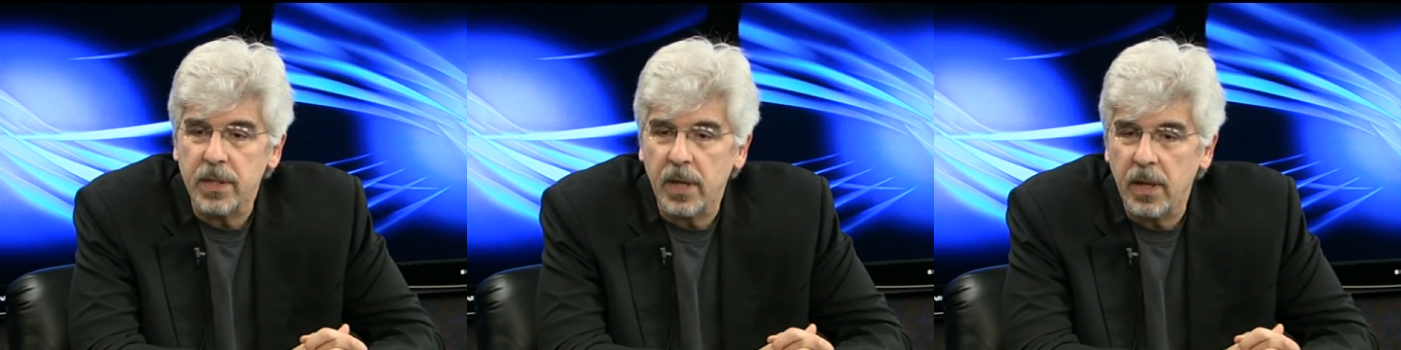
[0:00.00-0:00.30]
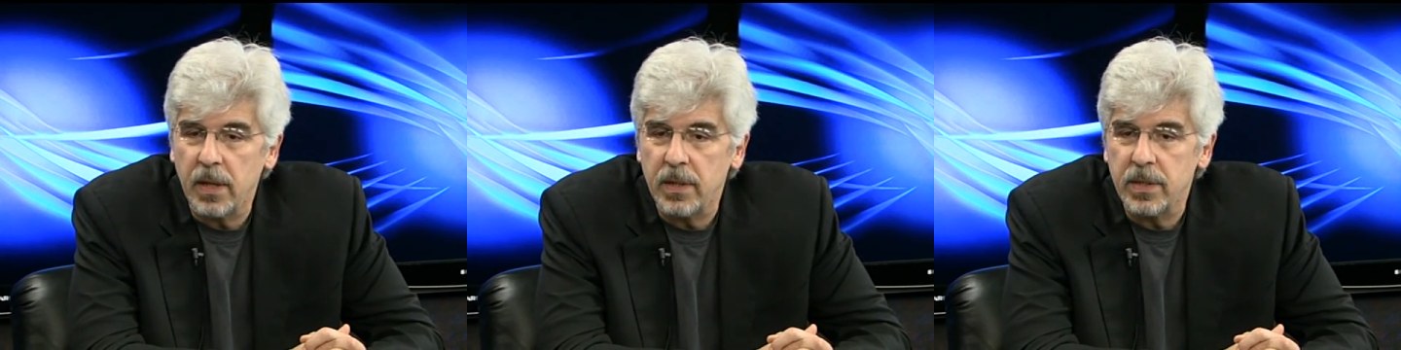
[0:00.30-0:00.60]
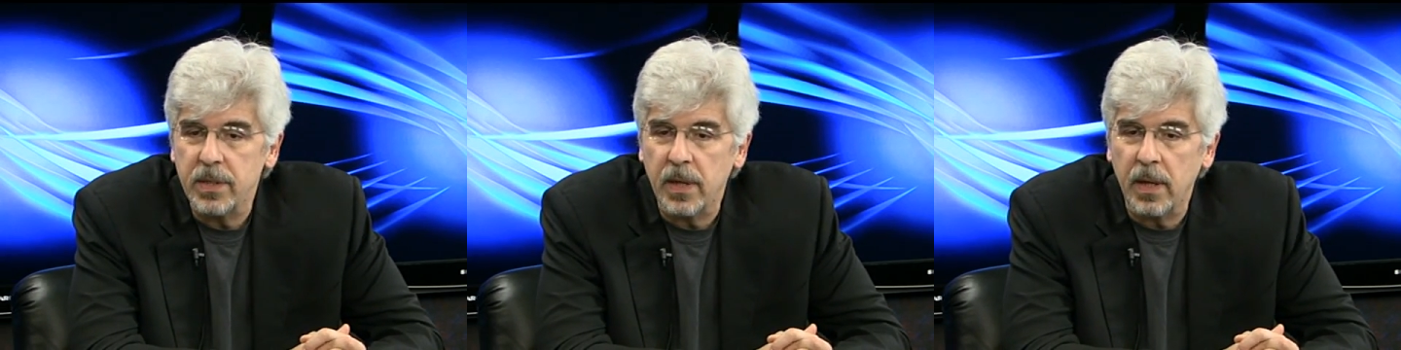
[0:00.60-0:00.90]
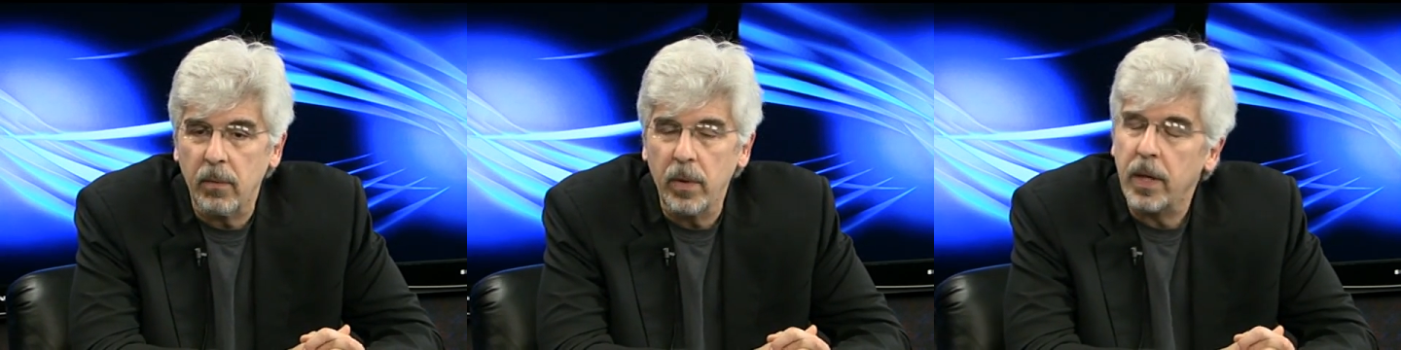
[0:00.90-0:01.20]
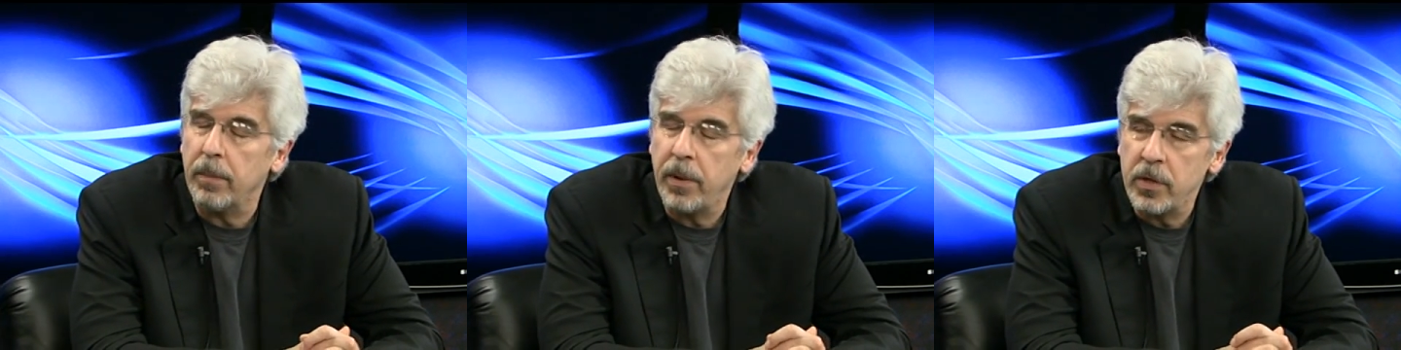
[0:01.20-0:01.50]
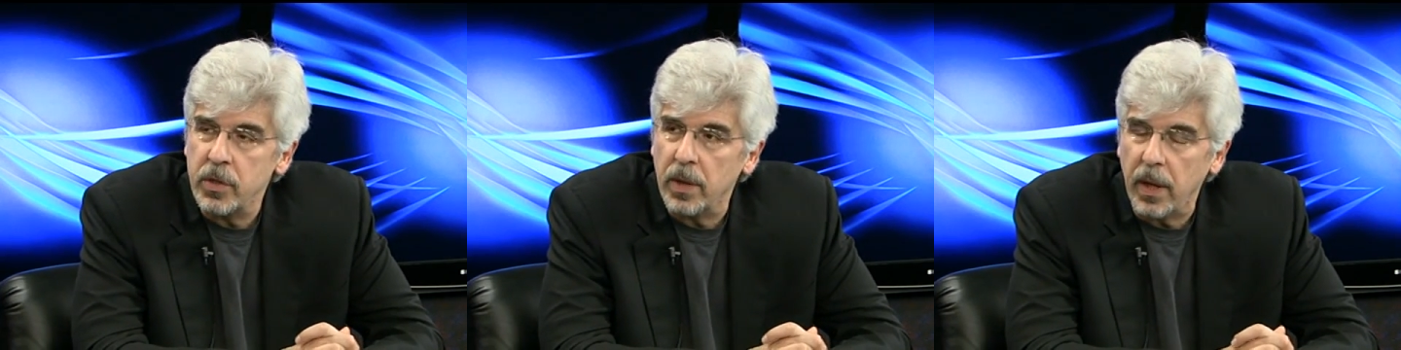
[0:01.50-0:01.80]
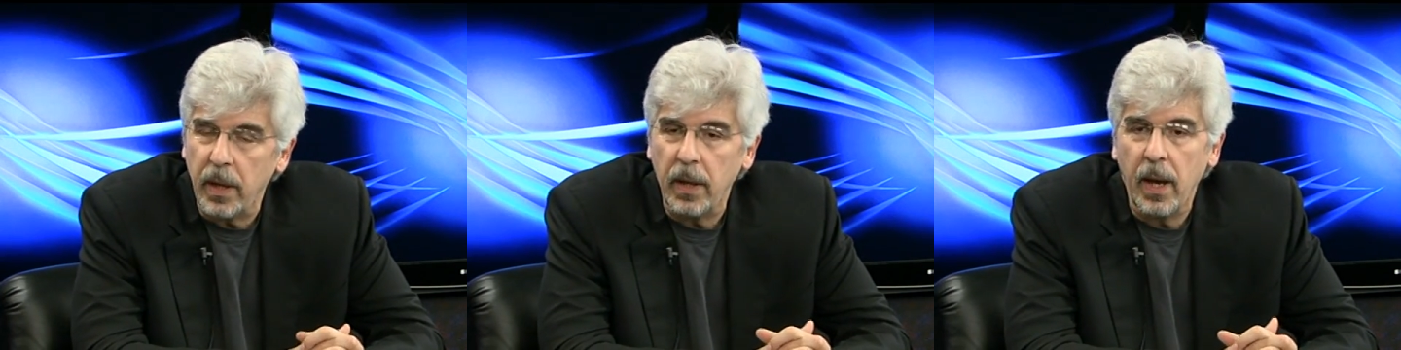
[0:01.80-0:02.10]
is uh,
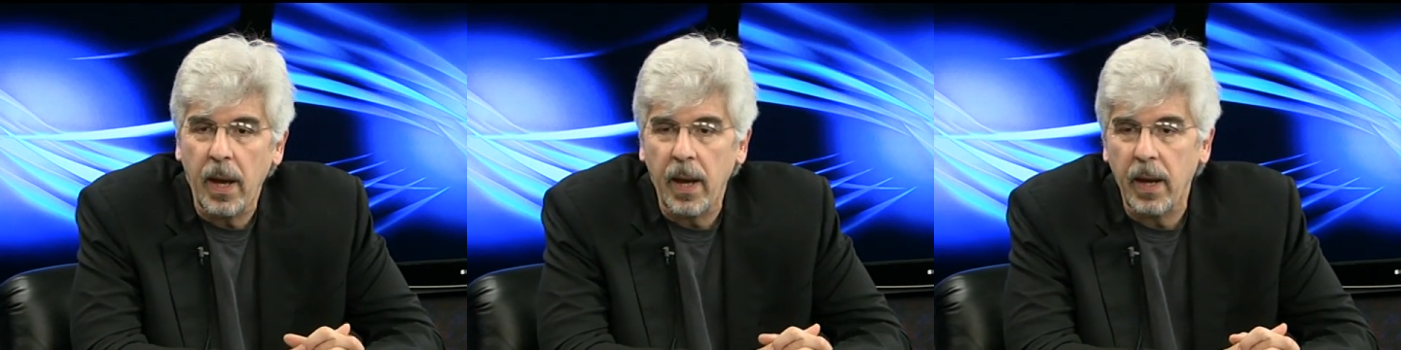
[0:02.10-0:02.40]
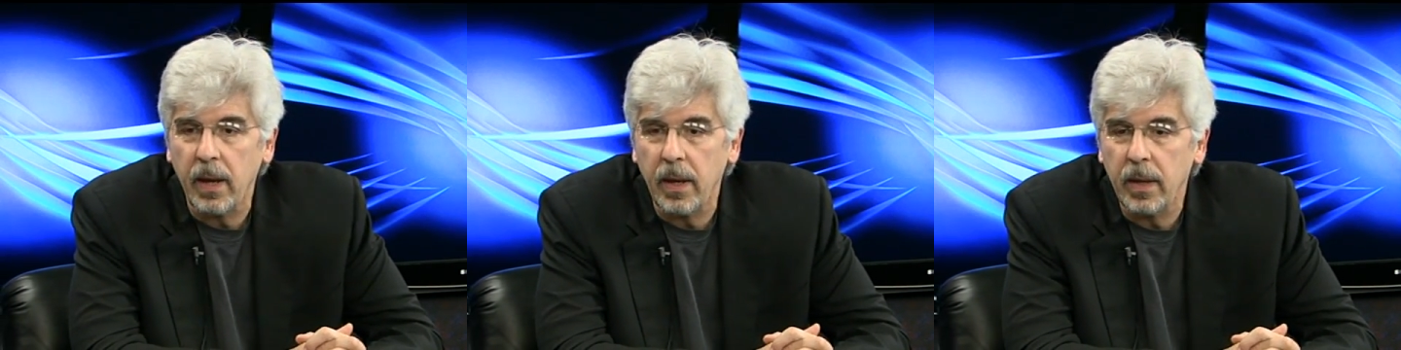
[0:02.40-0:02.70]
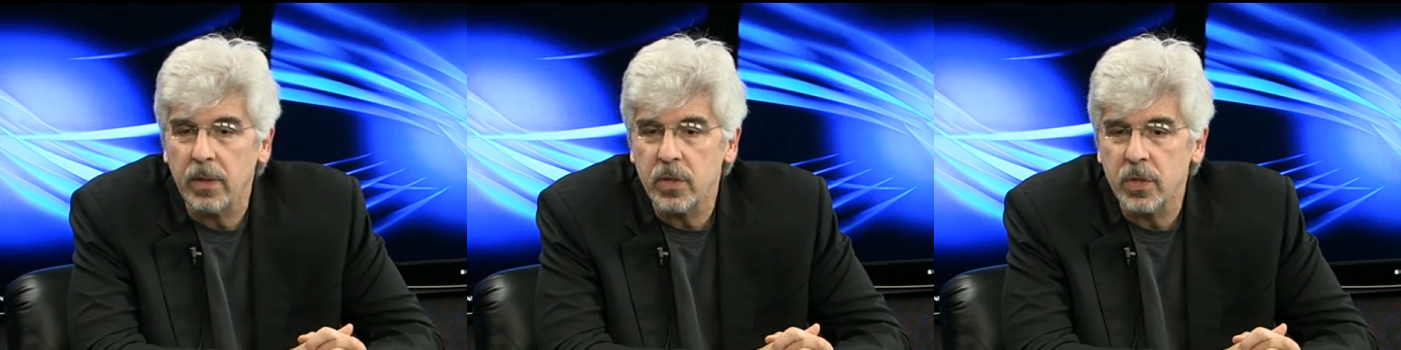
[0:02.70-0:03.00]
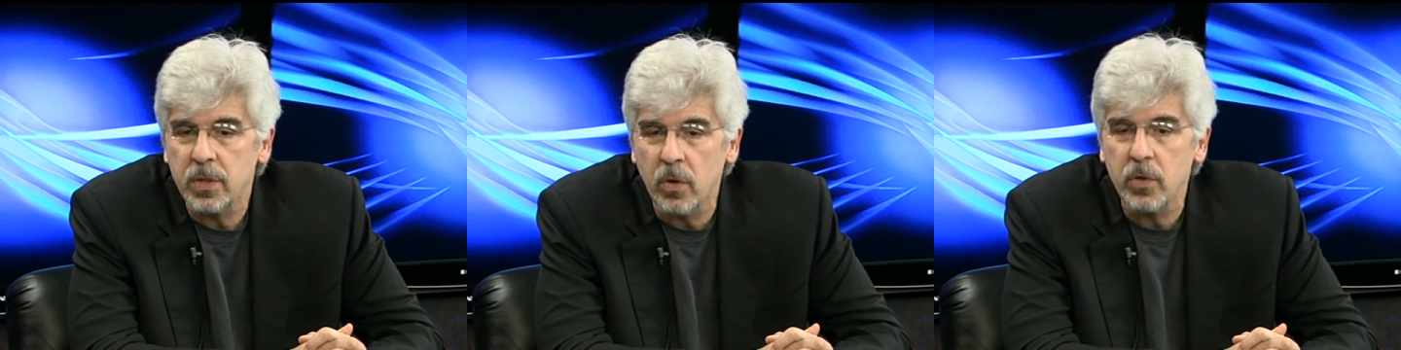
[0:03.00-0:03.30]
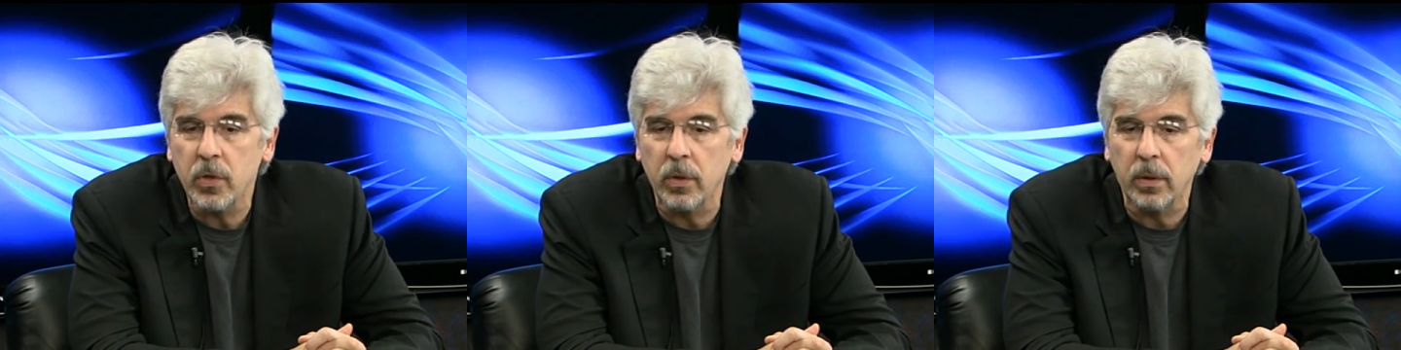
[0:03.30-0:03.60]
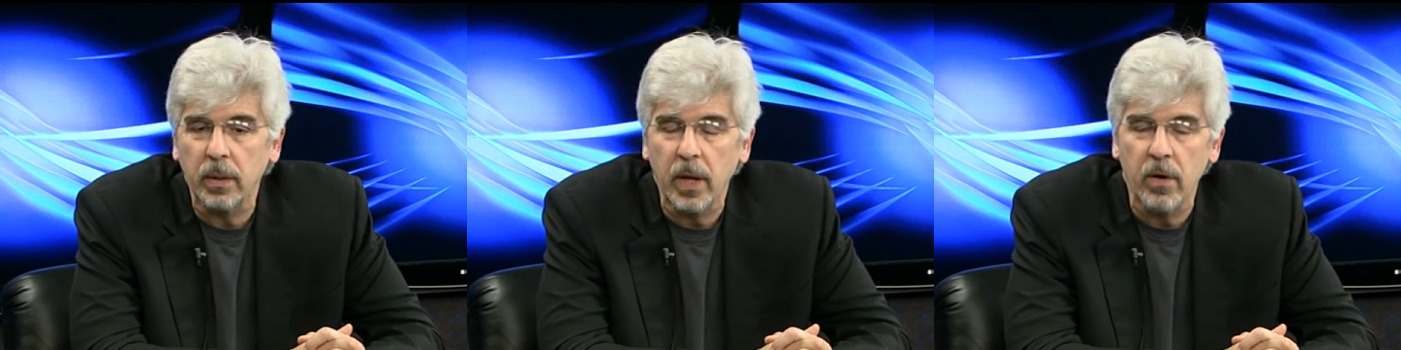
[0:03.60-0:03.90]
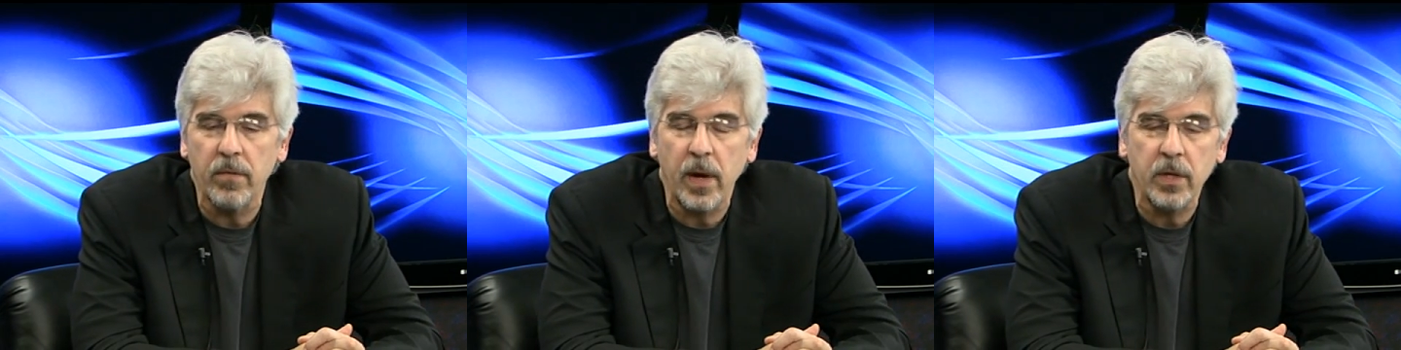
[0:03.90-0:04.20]
recapitulating a surgical
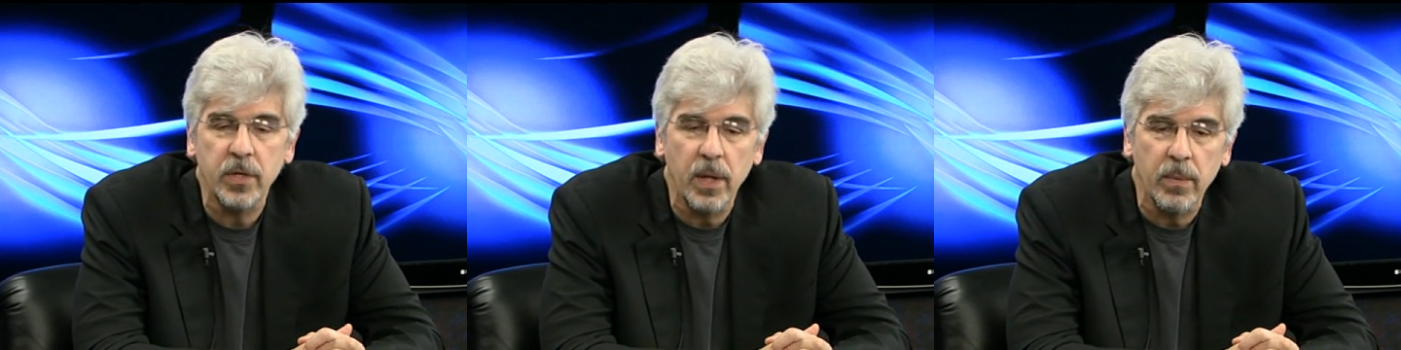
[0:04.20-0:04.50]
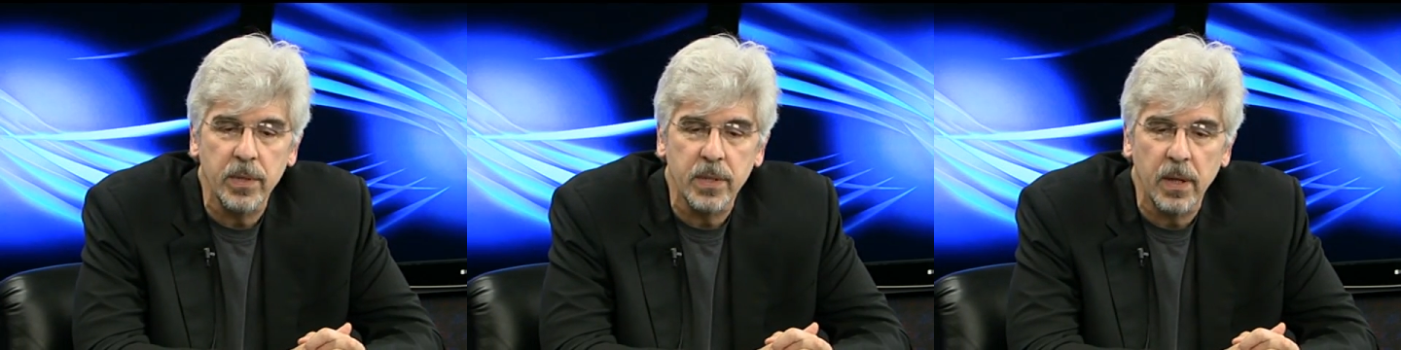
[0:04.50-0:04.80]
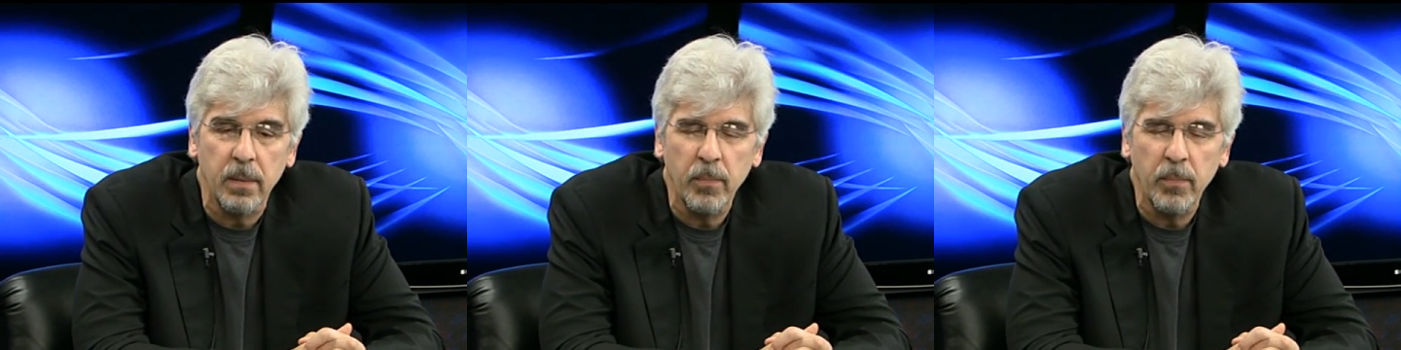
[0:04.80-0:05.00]
intervention that was uh,